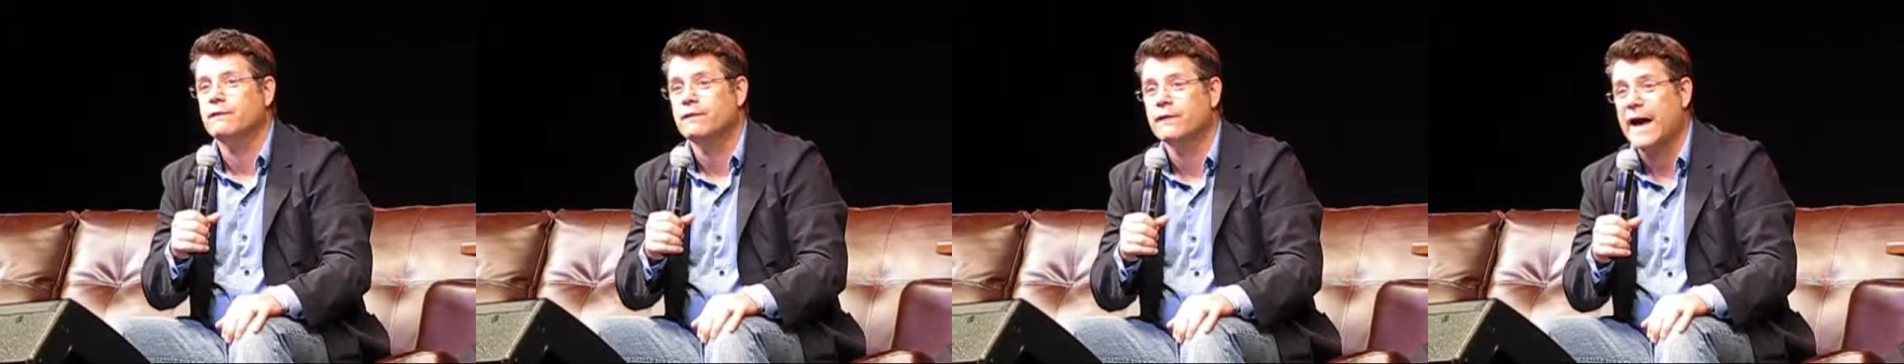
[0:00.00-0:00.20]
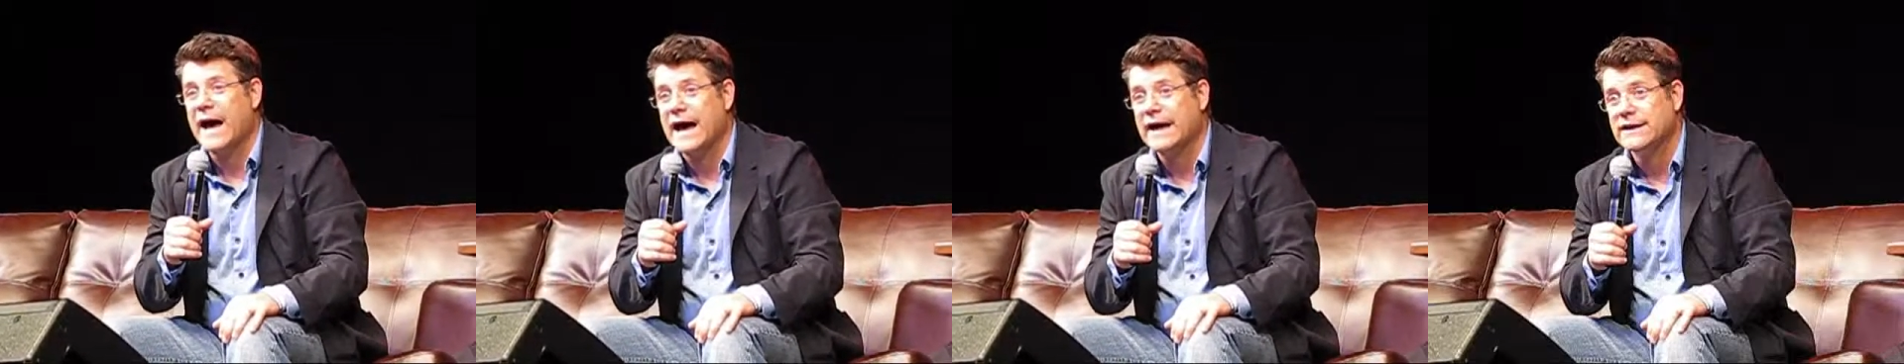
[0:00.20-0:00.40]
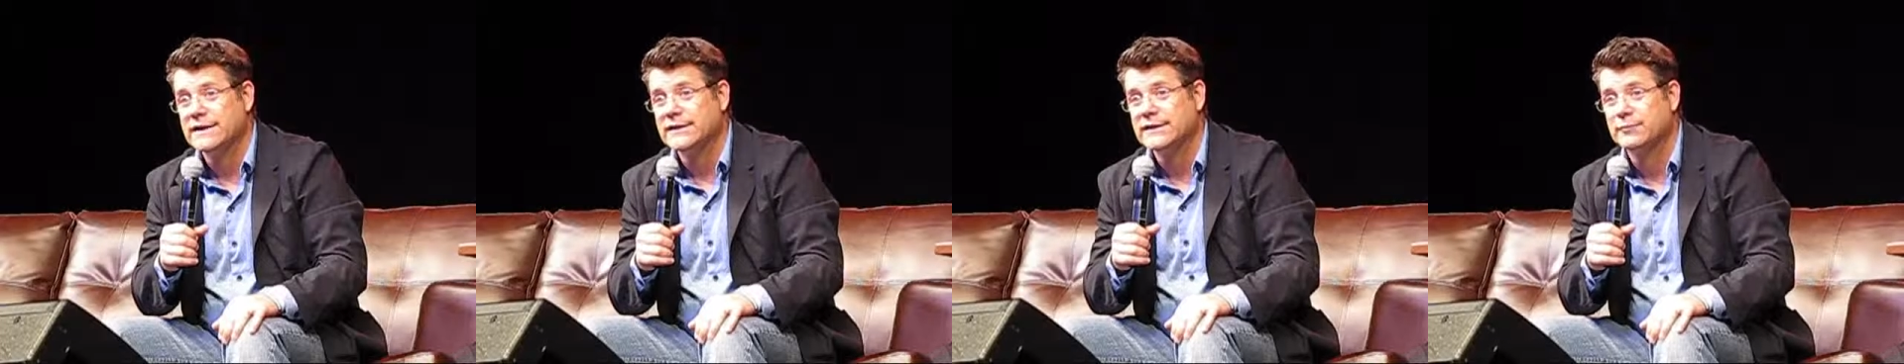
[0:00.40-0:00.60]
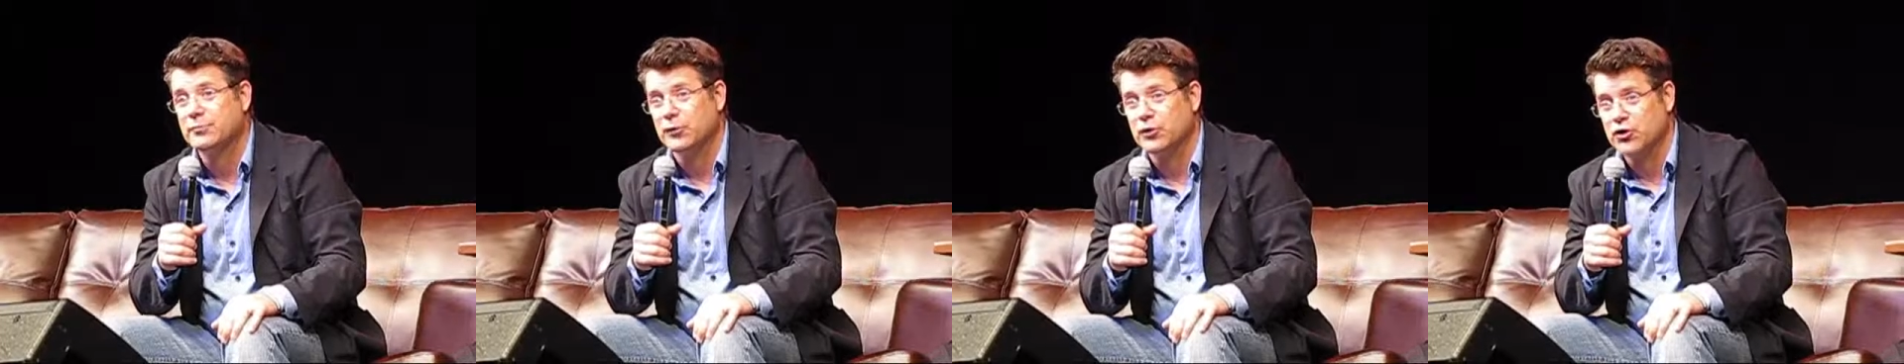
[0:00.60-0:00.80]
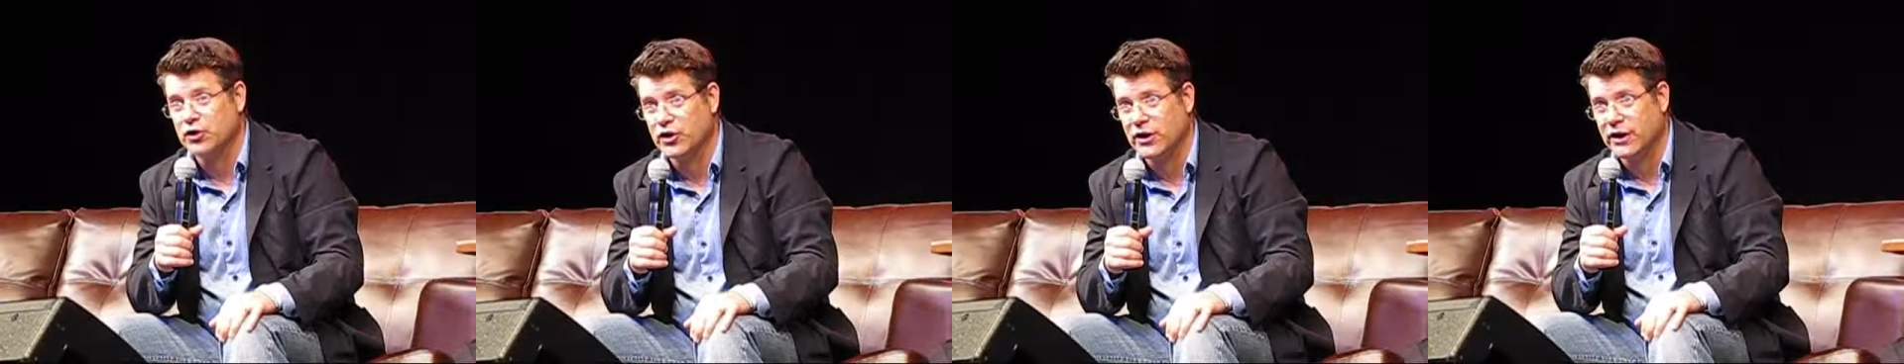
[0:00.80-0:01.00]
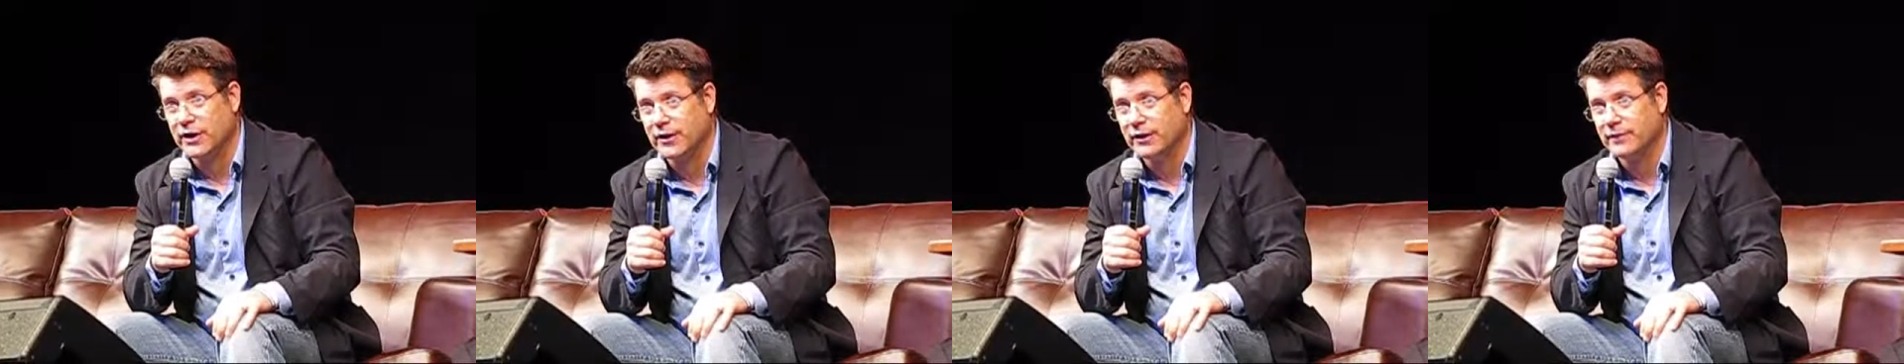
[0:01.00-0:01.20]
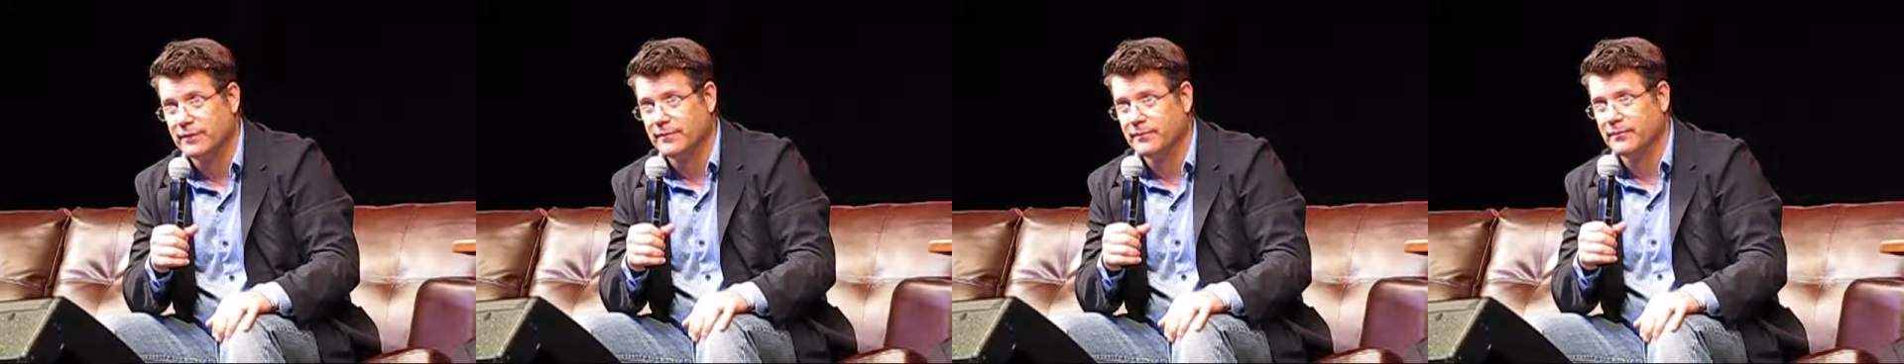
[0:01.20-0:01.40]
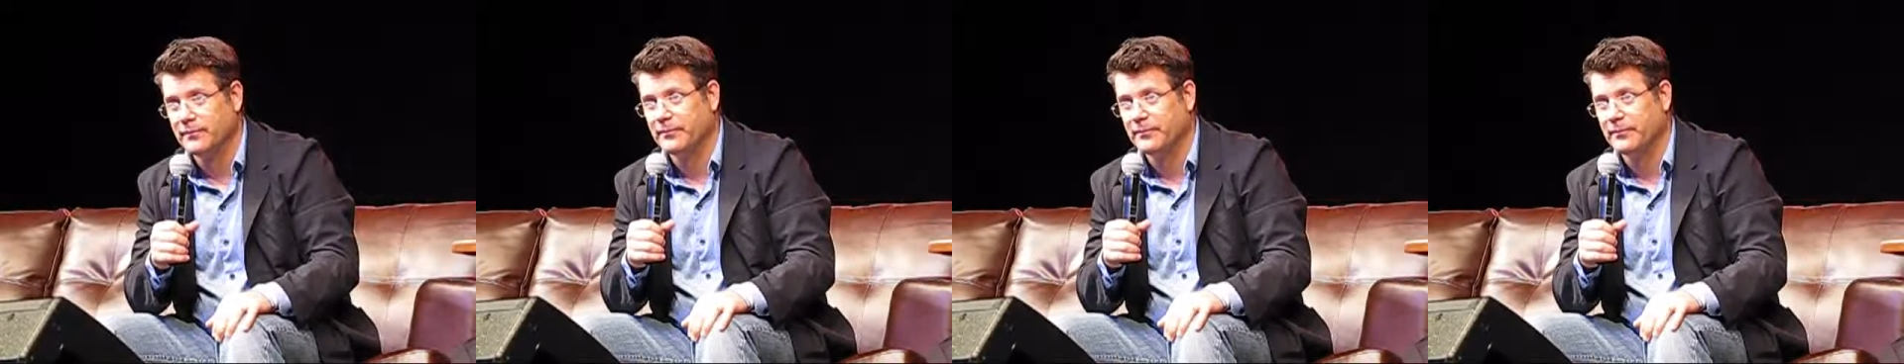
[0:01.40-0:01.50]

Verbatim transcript: fax machine.